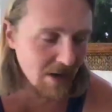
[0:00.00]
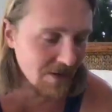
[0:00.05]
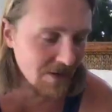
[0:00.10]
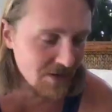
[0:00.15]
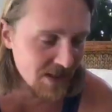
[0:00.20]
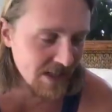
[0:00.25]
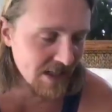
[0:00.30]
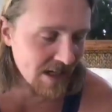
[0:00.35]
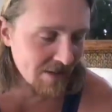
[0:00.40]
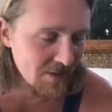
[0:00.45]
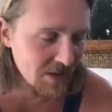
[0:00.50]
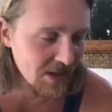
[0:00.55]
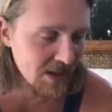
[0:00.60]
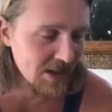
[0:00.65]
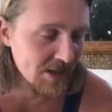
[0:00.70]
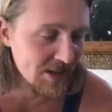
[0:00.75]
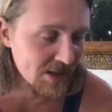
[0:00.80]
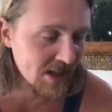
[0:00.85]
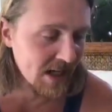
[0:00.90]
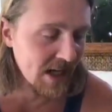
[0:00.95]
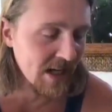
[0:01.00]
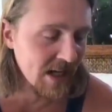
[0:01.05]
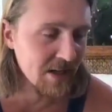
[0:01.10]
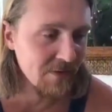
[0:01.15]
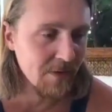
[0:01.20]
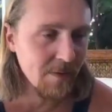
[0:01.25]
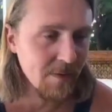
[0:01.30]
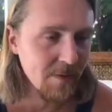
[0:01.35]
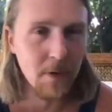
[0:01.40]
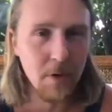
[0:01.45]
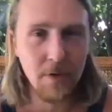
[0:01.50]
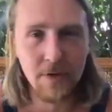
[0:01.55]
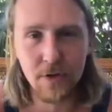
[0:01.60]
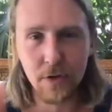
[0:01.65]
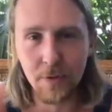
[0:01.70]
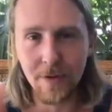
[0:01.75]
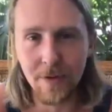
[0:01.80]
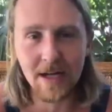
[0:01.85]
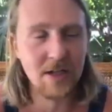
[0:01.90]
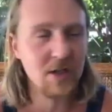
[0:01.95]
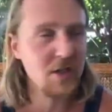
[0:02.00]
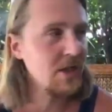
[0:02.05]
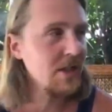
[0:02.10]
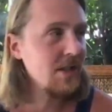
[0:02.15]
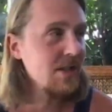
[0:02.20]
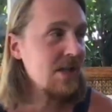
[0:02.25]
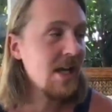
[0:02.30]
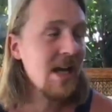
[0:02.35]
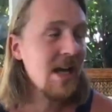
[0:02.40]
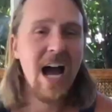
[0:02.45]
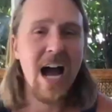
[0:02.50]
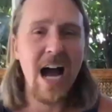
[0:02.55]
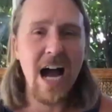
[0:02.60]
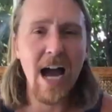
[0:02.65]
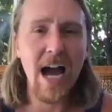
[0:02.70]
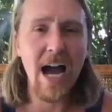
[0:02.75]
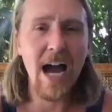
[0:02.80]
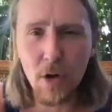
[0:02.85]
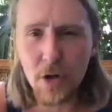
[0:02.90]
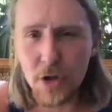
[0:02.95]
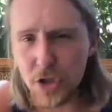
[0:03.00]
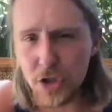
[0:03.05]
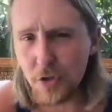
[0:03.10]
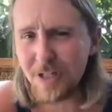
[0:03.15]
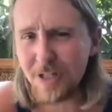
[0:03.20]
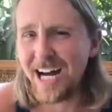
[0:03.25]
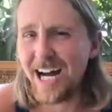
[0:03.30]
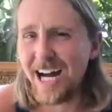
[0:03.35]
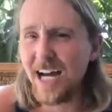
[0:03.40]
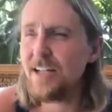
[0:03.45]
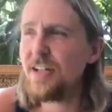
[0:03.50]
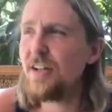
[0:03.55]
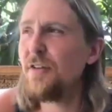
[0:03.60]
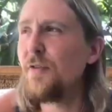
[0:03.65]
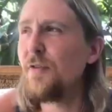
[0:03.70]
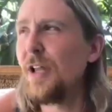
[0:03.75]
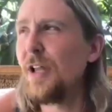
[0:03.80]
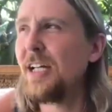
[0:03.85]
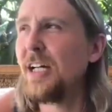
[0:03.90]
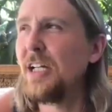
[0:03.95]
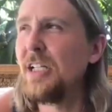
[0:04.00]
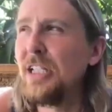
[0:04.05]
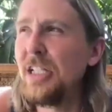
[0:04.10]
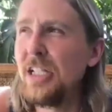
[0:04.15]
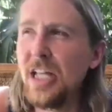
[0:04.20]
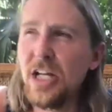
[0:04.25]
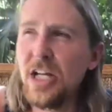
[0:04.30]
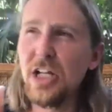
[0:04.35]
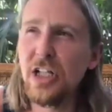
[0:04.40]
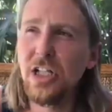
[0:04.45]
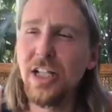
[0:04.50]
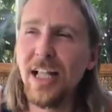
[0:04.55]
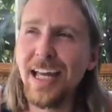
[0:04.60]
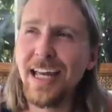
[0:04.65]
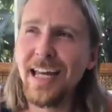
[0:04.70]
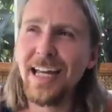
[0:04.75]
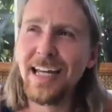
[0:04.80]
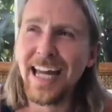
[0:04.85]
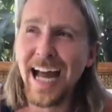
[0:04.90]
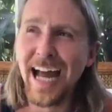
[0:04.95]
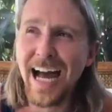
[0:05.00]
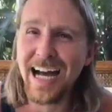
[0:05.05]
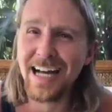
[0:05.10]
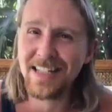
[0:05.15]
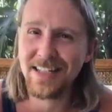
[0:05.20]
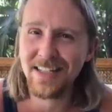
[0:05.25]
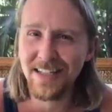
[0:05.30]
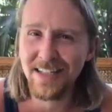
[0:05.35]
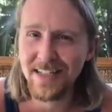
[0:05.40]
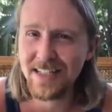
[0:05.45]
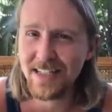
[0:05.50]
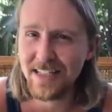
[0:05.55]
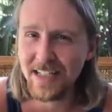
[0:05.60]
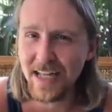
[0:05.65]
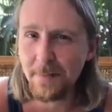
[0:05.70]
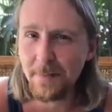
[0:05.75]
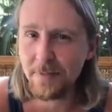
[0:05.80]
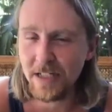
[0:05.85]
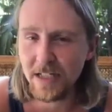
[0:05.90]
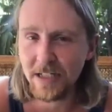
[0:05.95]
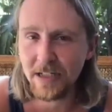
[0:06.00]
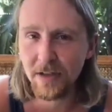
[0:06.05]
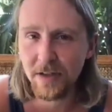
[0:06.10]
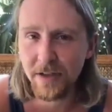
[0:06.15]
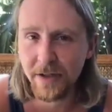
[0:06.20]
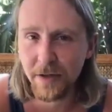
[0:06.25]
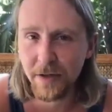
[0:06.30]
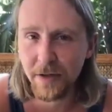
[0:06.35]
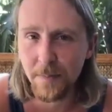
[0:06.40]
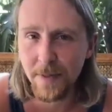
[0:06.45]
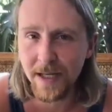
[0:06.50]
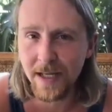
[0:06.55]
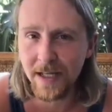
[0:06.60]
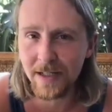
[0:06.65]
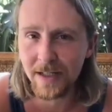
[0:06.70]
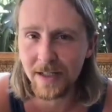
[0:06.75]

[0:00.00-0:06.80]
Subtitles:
I've seen evidence kind of in both directions. I'm also kind of like a linoleic acid skeptic a little bit.